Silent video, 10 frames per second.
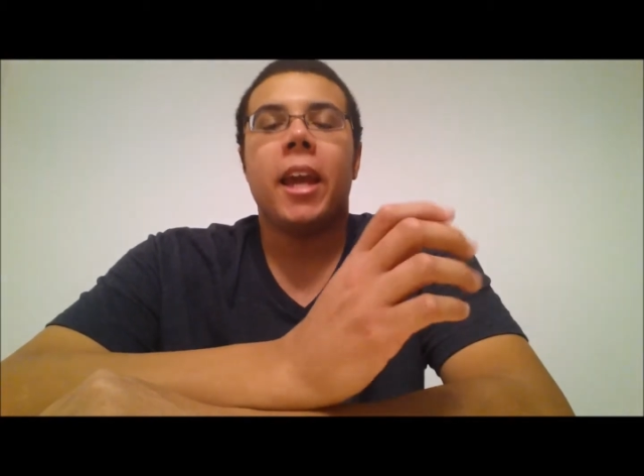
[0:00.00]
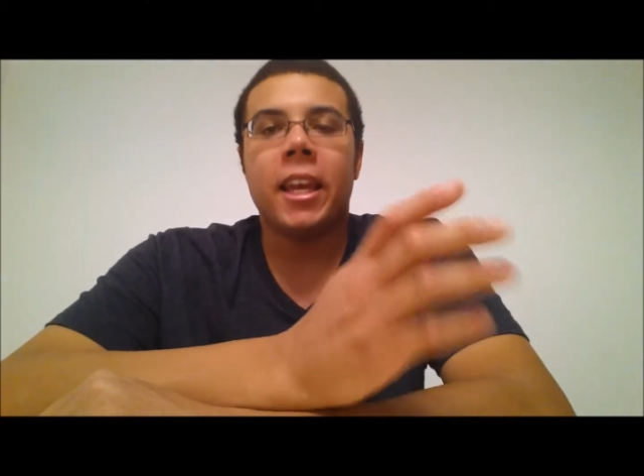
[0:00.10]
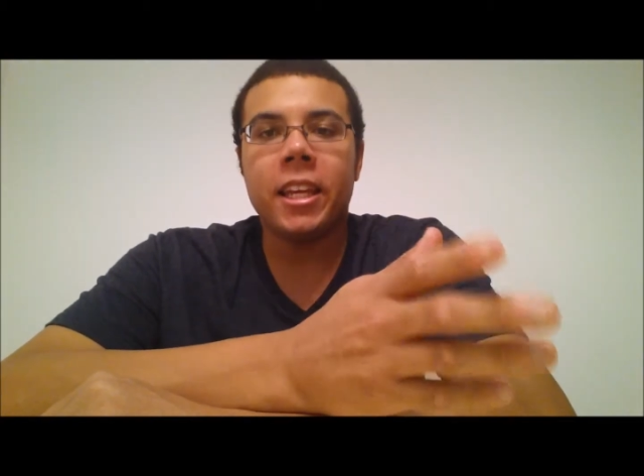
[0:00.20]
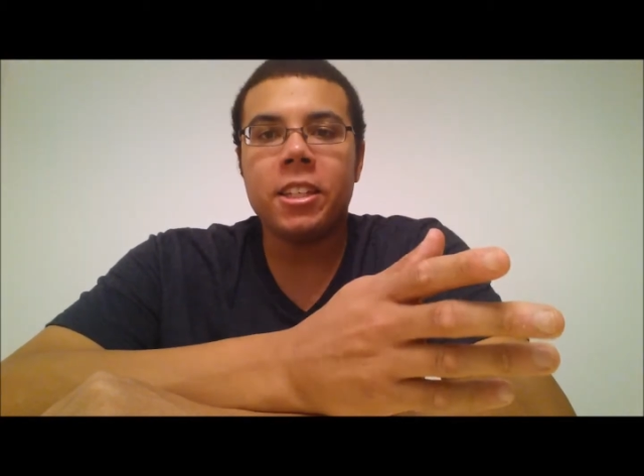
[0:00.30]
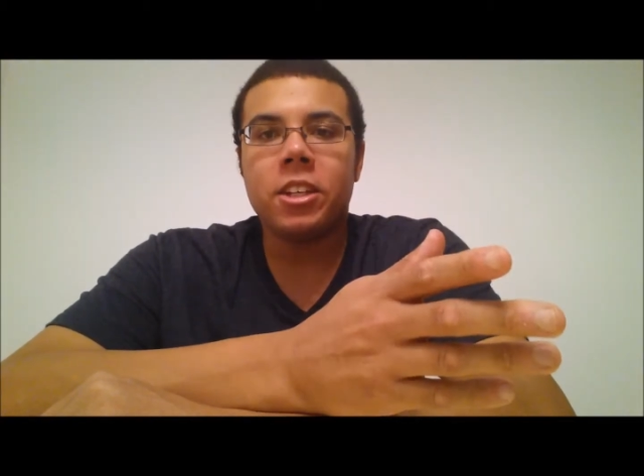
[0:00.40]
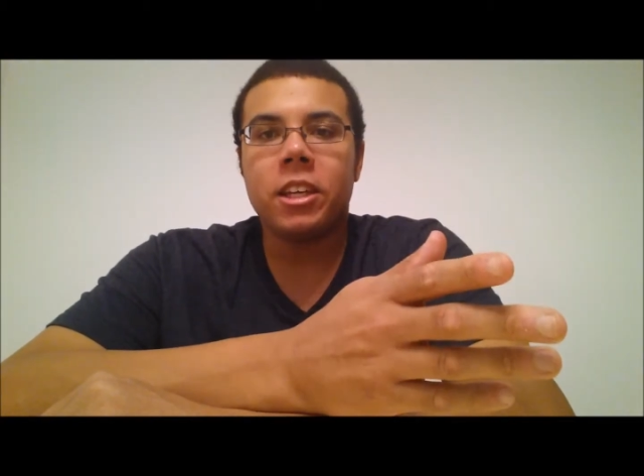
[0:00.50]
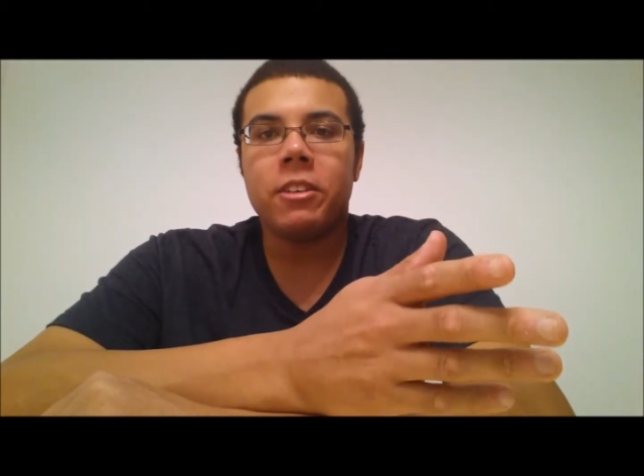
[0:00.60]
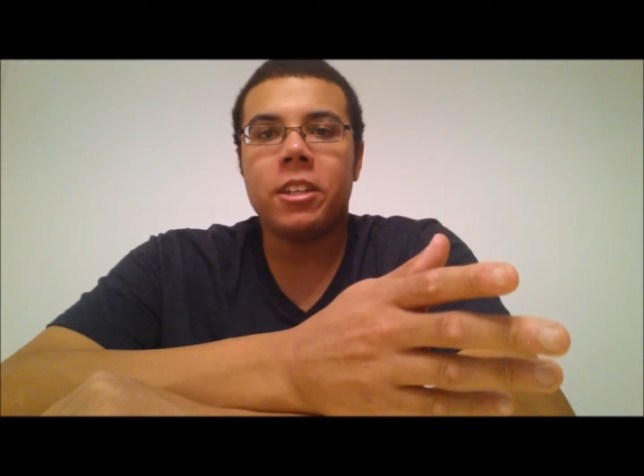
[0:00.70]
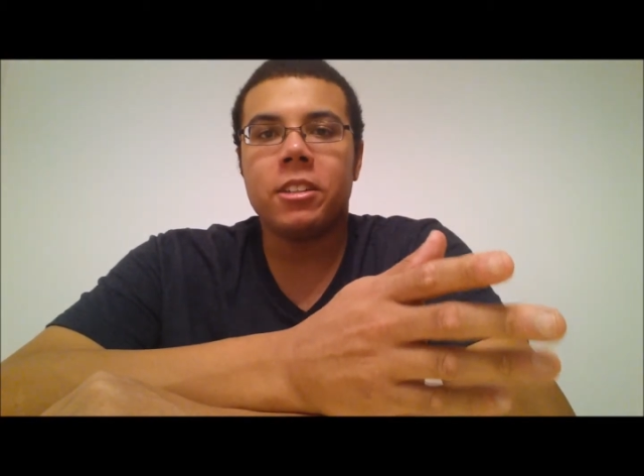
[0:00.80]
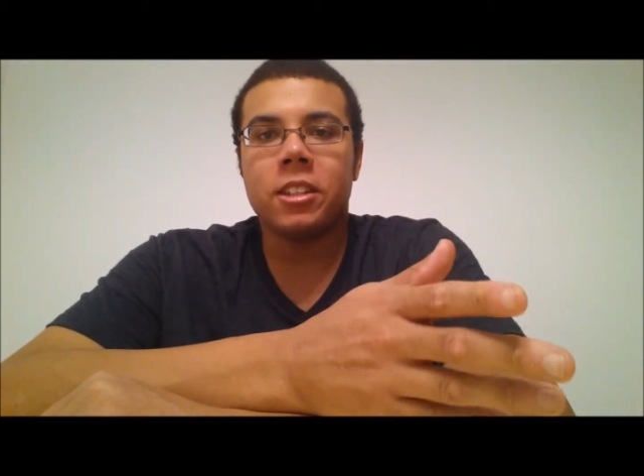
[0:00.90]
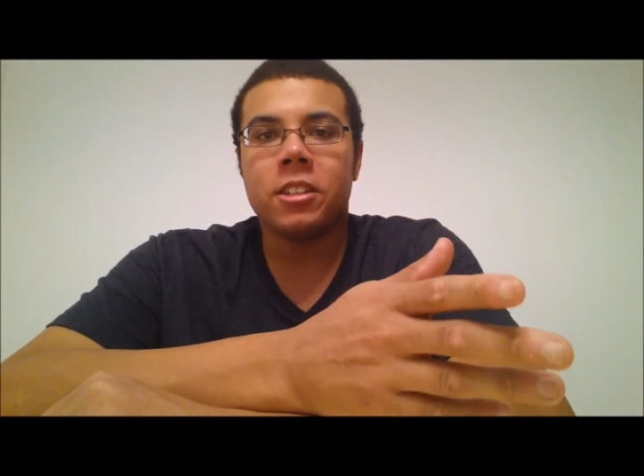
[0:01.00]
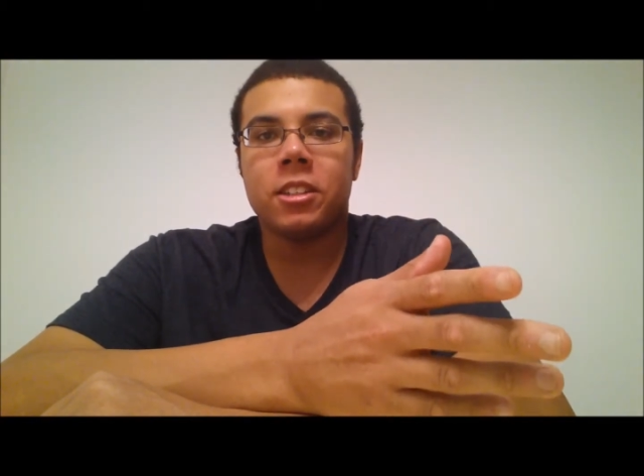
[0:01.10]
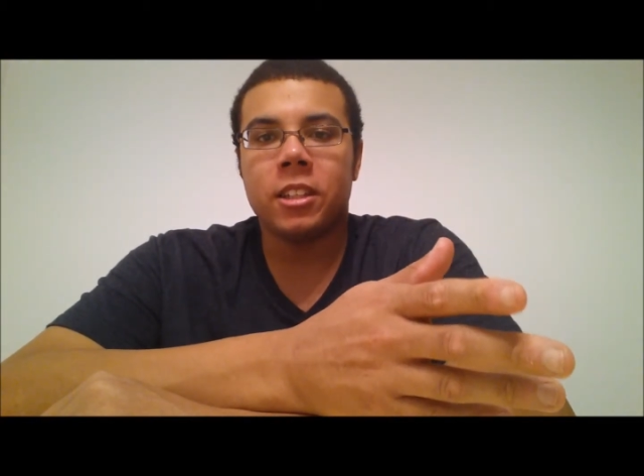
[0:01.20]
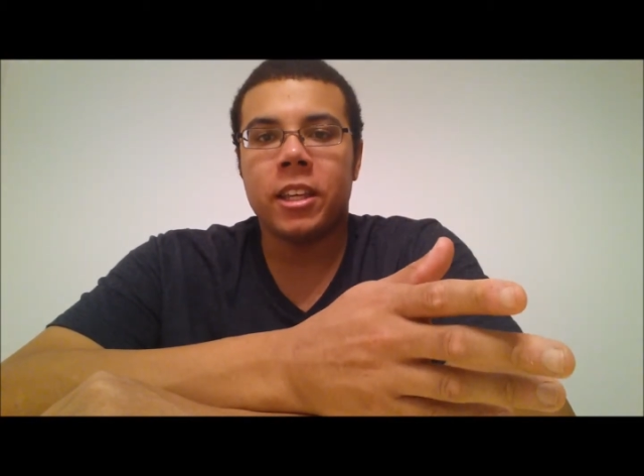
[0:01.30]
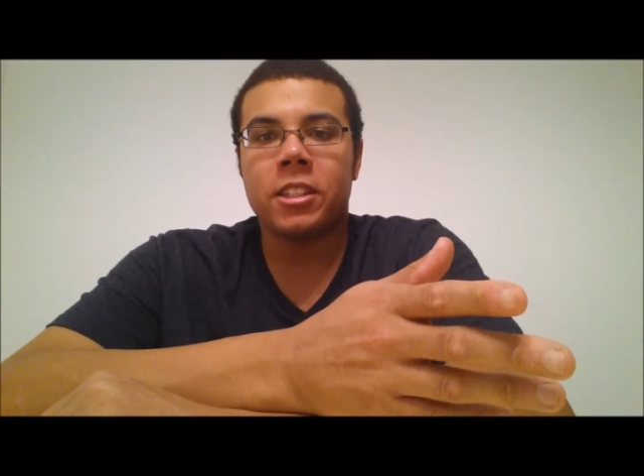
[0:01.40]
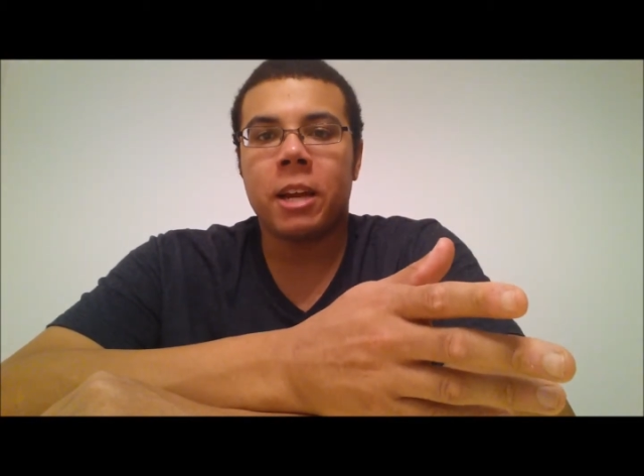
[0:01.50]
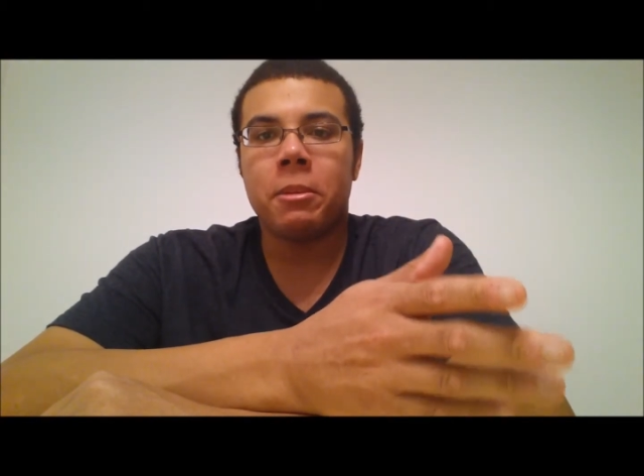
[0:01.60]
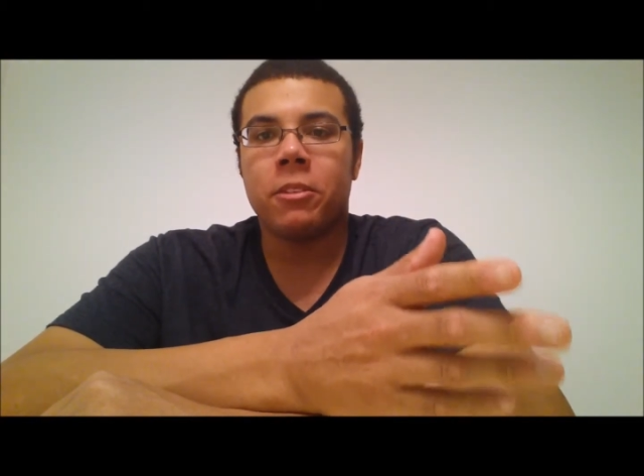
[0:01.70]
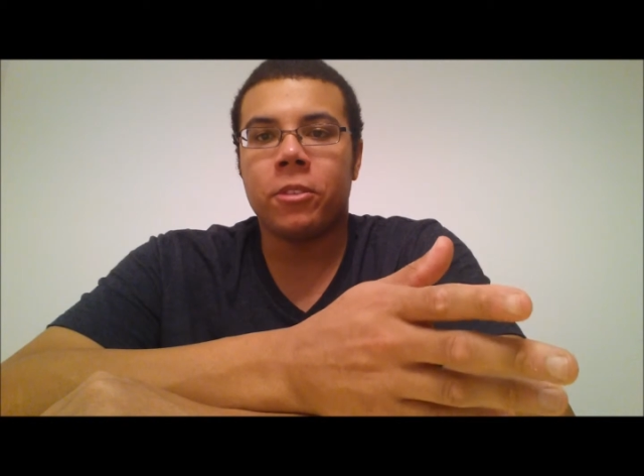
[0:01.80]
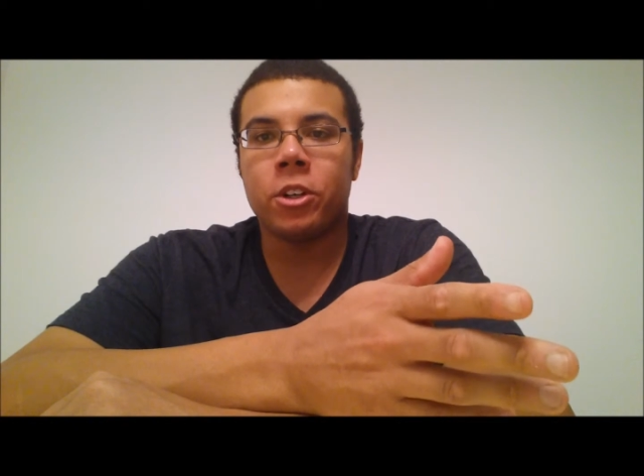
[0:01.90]
it is going to give you the, this, the
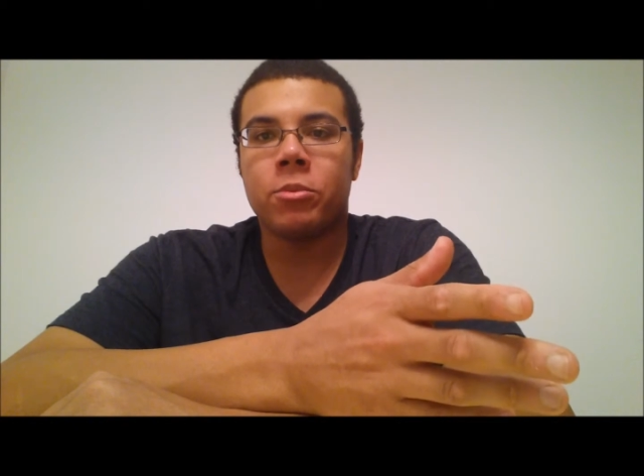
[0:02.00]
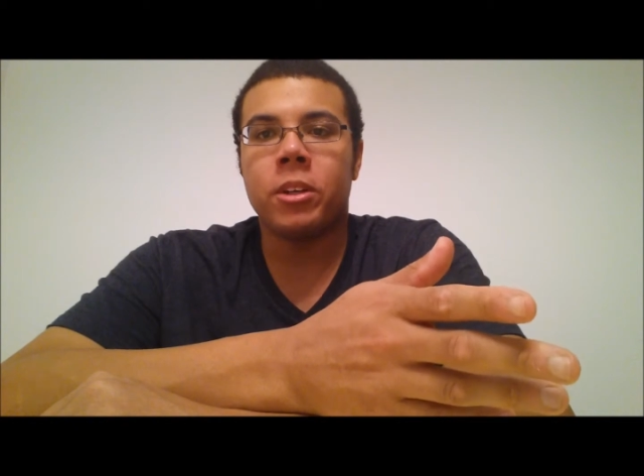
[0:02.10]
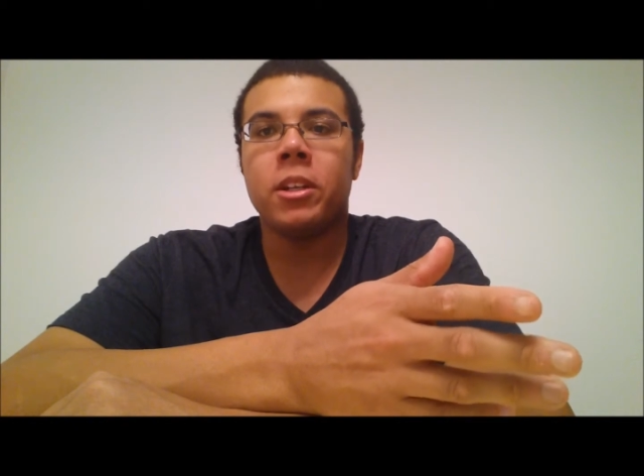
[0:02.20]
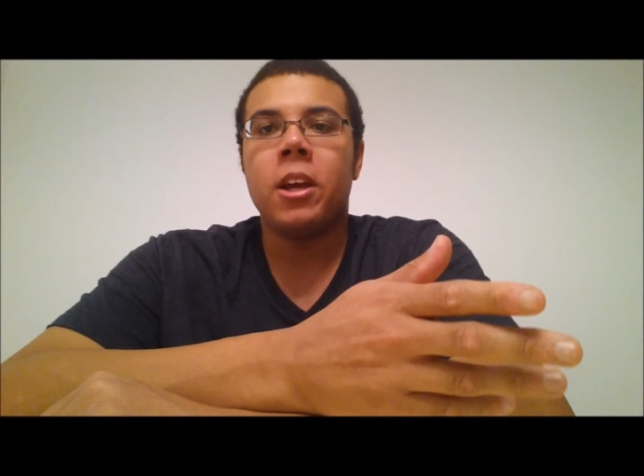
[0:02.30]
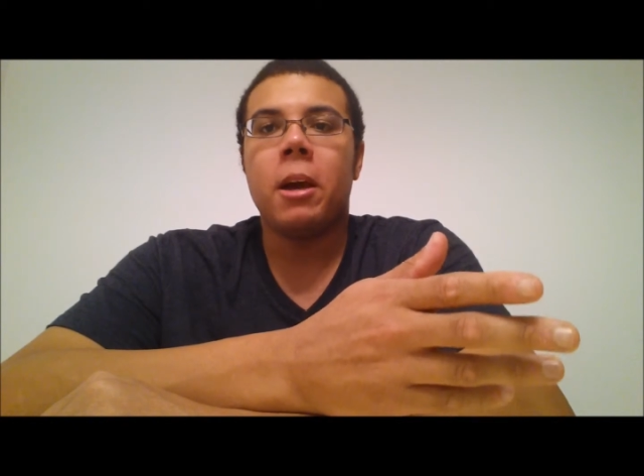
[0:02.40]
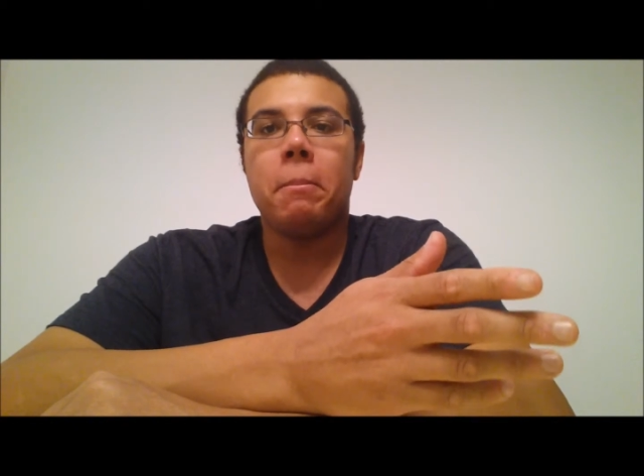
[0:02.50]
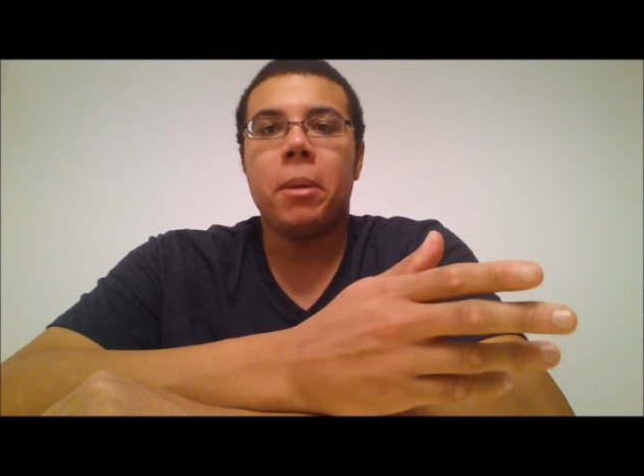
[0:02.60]
excitement of the first one,